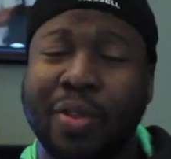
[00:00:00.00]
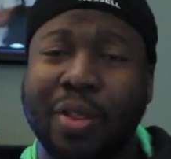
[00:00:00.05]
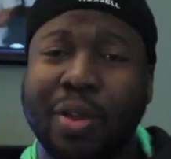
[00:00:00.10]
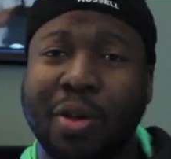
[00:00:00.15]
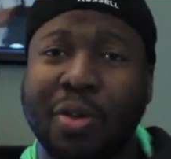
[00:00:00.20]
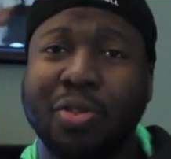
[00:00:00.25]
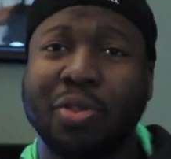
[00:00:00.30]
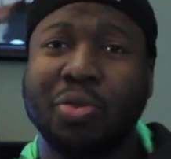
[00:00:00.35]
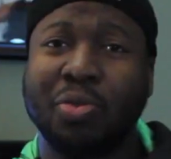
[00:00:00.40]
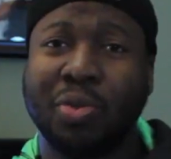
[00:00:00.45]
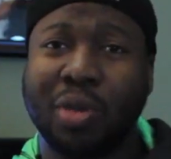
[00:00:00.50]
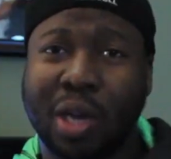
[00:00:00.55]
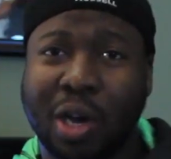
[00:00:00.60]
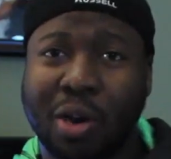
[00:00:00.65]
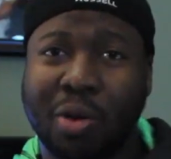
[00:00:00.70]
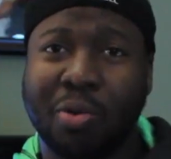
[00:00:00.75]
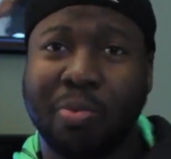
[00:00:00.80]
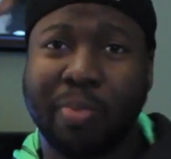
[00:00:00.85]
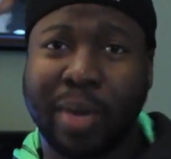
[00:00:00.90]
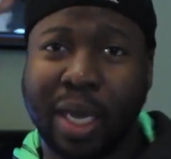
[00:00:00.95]
those who
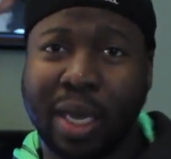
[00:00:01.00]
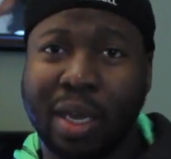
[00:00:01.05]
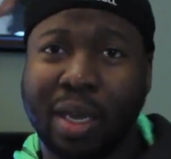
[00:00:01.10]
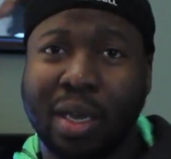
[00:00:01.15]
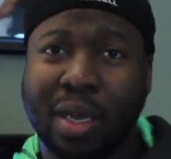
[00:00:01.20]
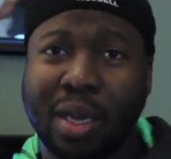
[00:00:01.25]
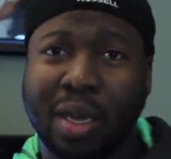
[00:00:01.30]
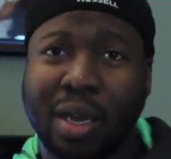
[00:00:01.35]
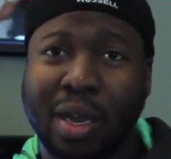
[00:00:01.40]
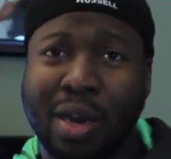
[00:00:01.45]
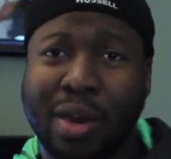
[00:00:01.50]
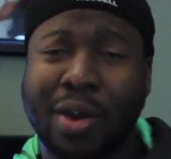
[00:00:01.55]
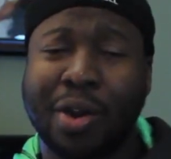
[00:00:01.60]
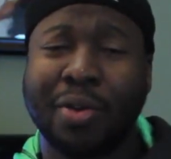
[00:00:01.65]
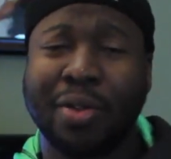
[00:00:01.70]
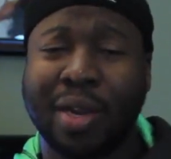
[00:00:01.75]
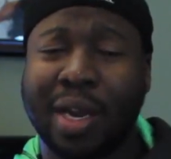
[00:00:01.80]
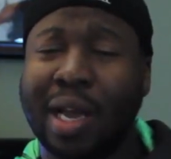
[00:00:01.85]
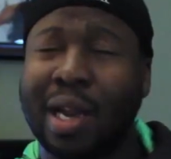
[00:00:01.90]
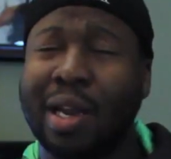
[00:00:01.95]
know me, you
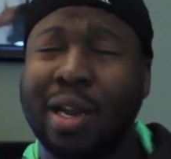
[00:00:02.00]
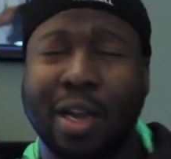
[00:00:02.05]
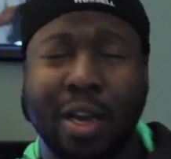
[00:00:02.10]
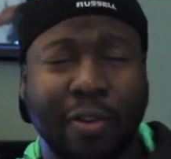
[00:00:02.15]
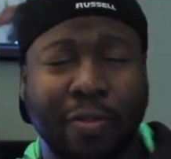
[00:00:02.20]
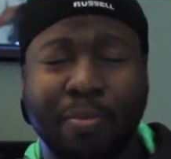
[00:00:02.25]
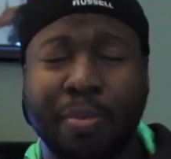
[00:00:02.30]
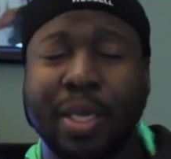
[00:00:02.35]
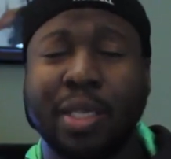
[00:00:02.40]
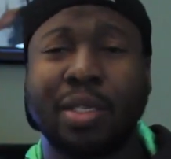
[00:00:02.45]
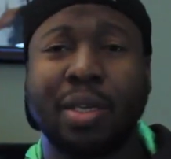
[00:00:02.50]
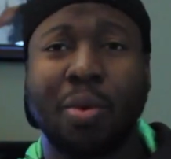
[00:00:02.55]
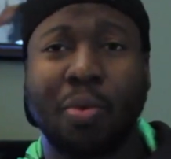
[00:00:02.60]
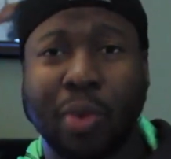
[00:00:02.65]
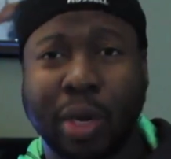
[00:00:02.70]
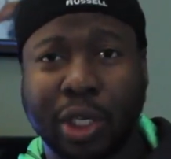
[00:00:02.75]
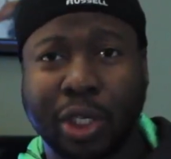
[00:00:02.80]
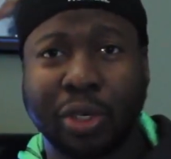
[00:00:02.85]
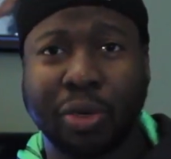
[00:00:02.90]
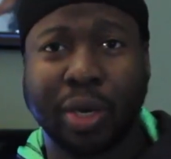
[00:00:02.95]
know that I love me some
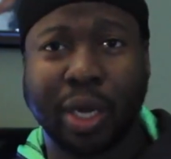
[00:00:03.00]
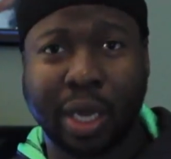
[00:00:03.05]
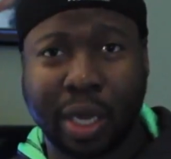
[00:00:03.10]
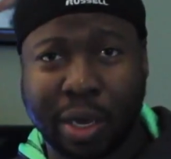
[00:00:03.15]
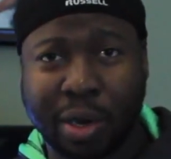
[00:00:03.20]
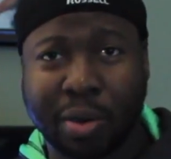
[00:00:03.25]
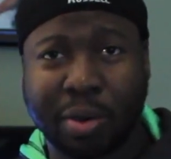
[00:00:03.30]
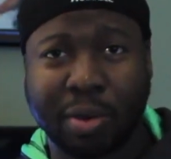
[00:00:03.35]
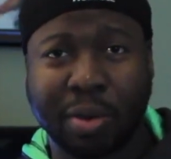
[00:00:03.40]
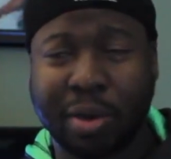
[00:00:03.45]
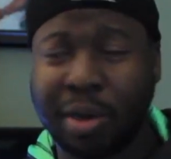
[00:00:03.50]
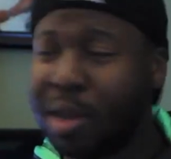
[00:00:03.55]
One Tree Hill.